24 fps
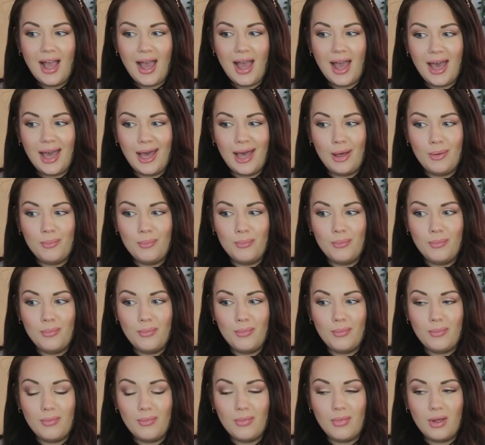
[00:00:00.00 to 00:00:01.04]
and
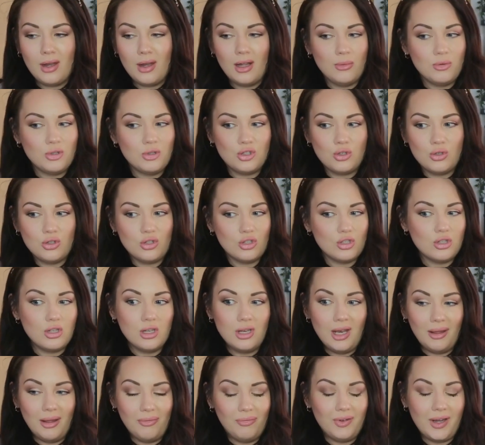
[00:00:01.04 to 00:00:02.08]
it was just
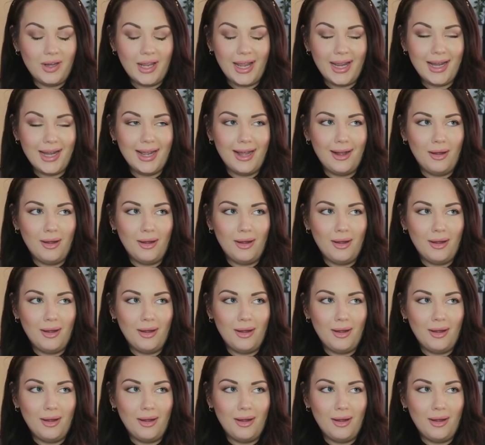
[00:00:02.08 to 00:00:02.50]
lovely.